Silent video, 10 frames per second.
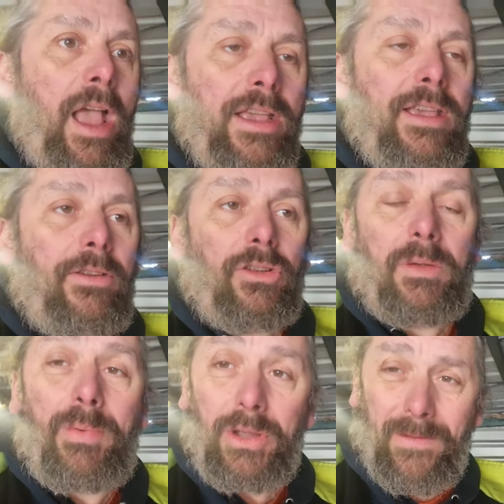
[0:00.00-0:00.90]
you've got to
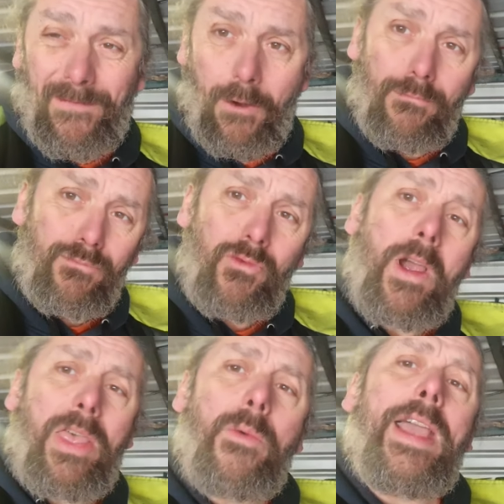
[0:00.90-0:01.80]
put your foot
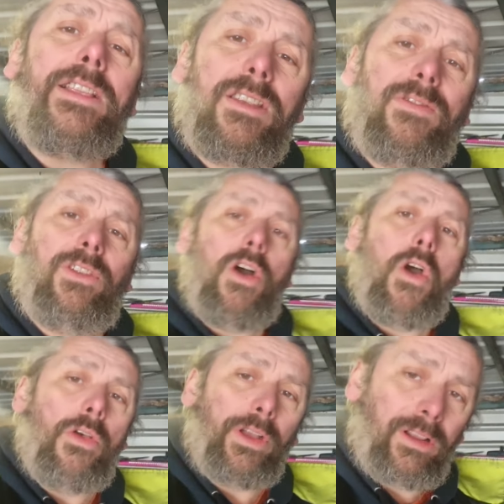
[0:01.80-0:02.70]
right the way into the floor
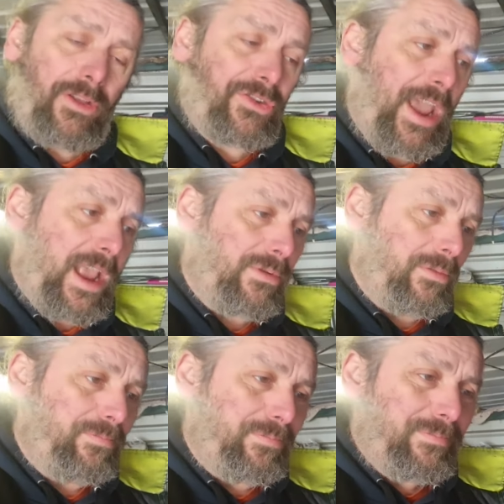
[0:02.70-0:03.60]
on the clutch cable
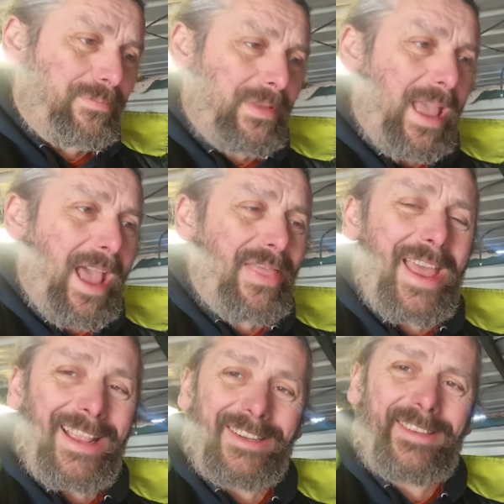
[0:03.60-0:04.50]
and then
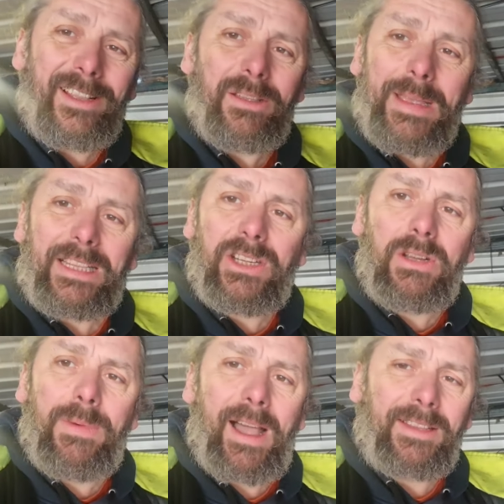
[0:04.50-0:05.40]
it's still a bit too
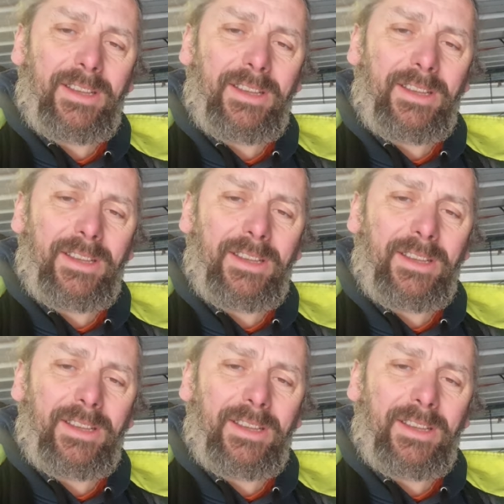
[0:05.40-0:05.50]
bitey.